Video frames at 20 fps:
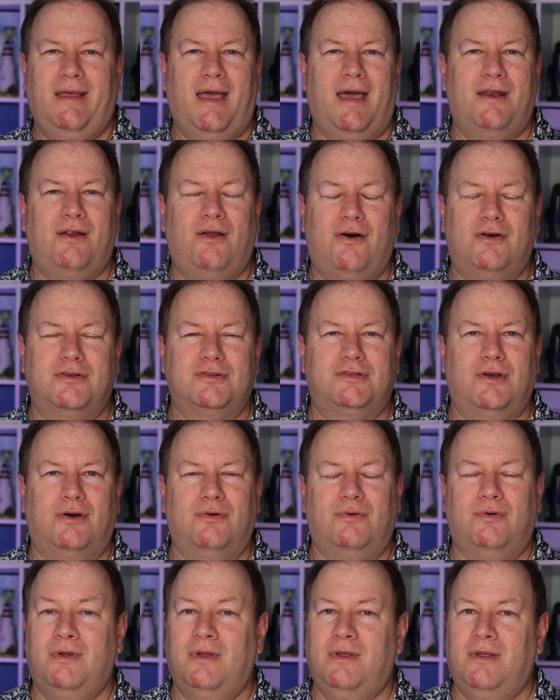And it
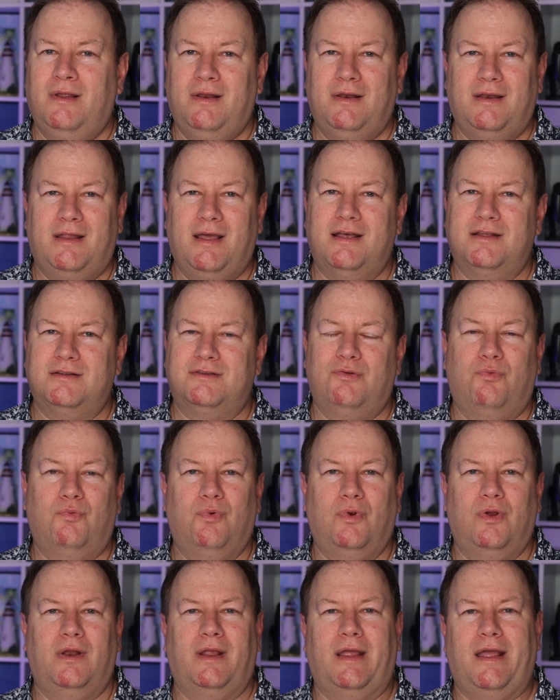also does
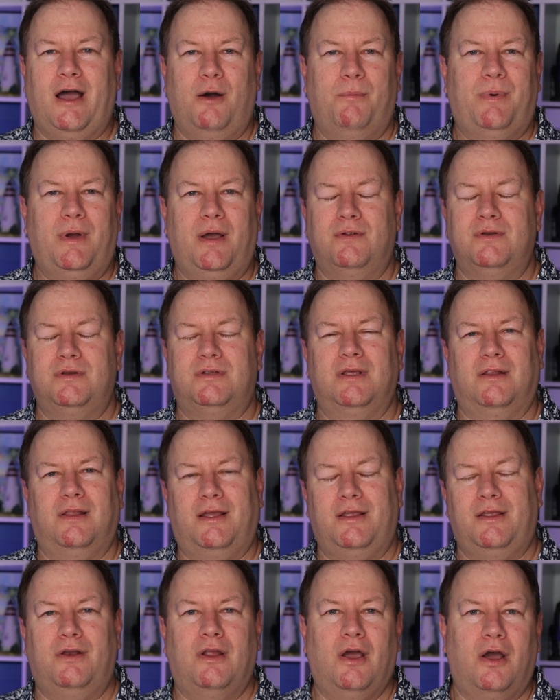really help out to
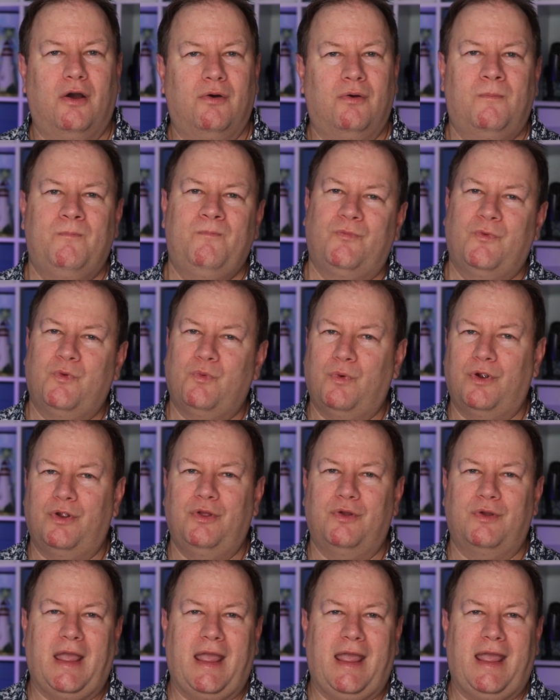let you know where
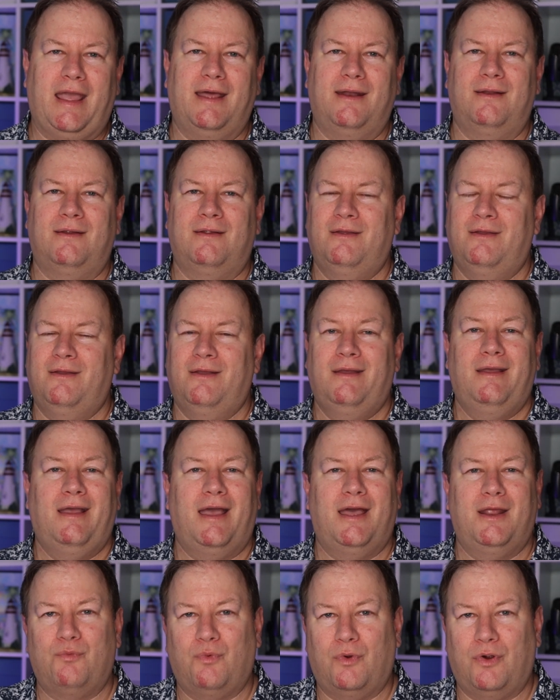you can
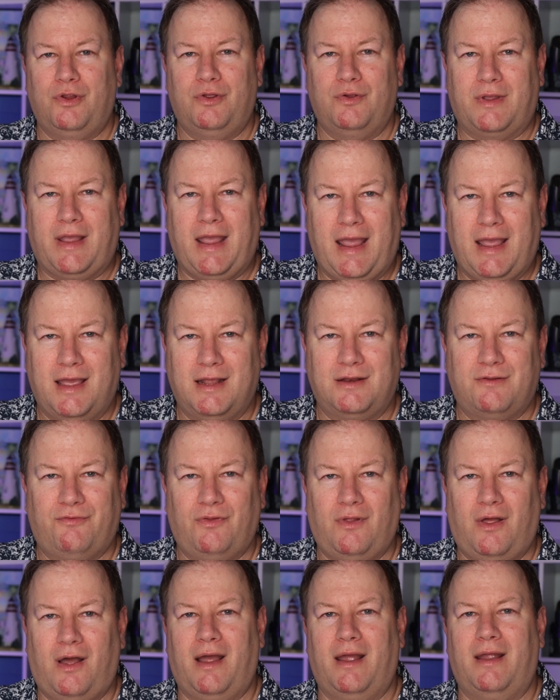and where you can't
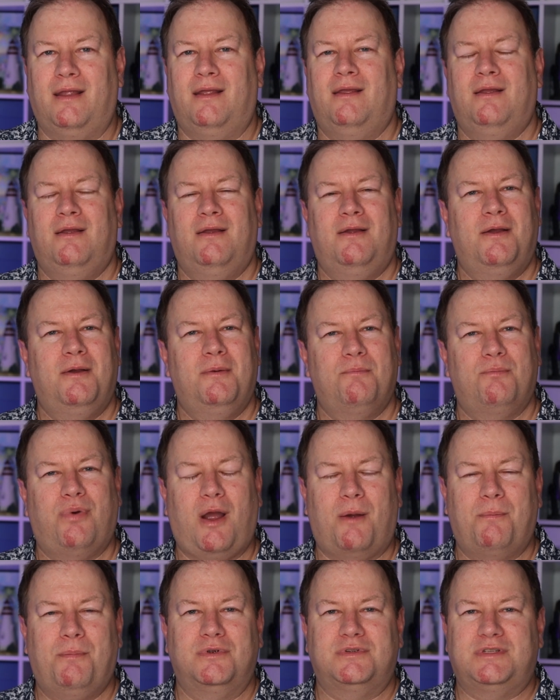fly.
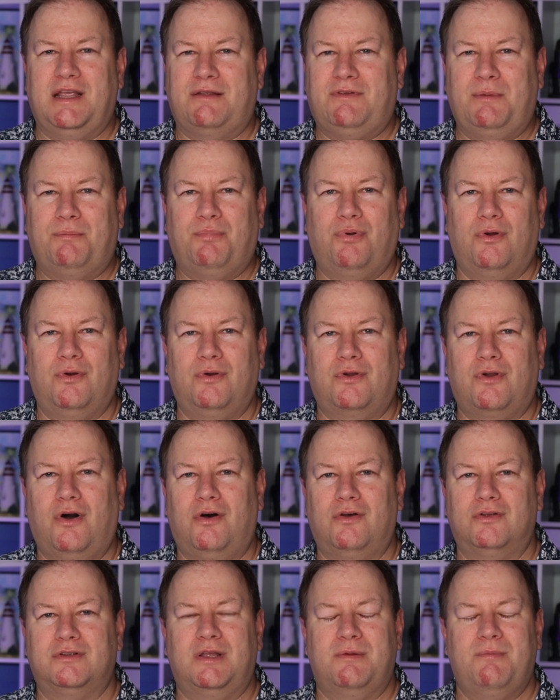Proper safety
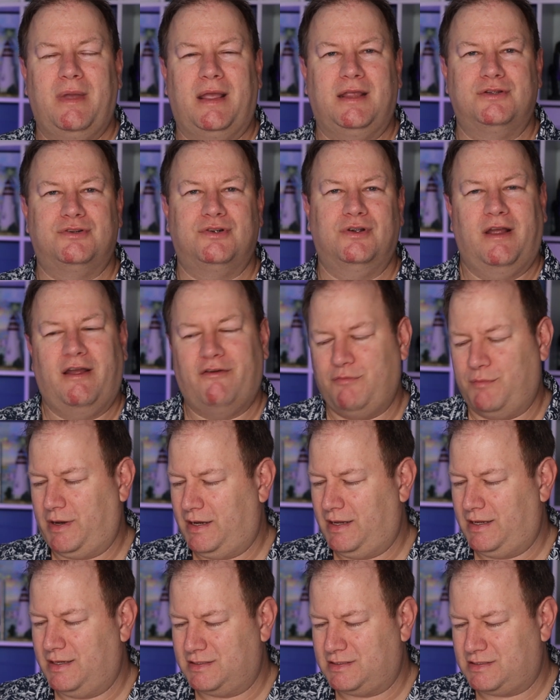protocols, making sure
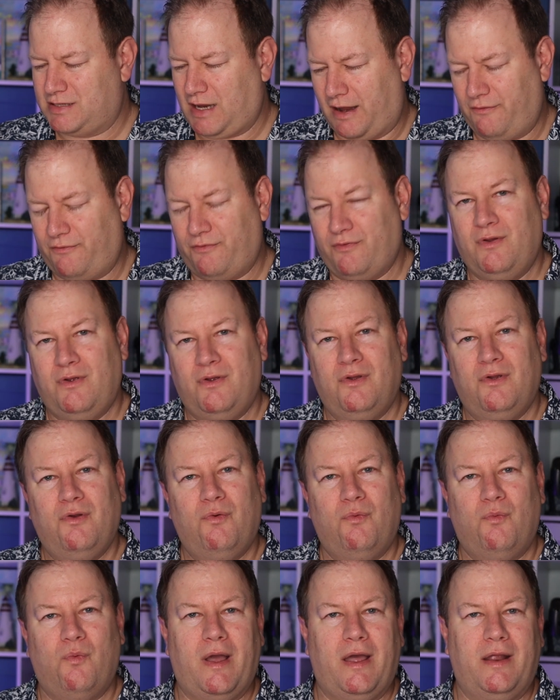everybody is safe
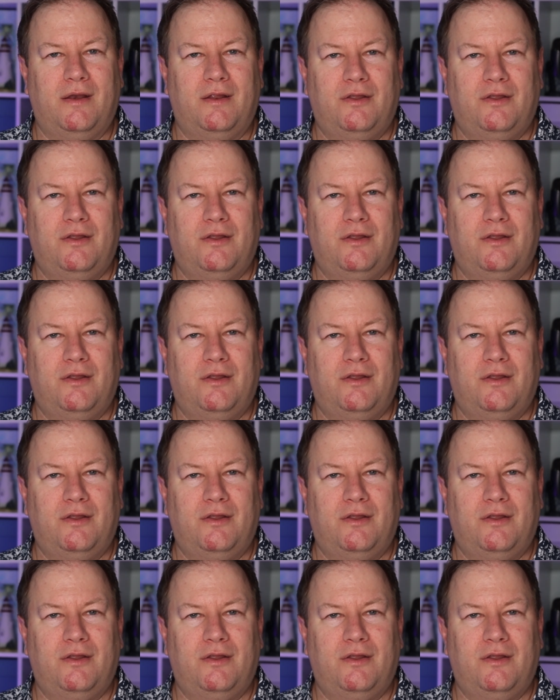when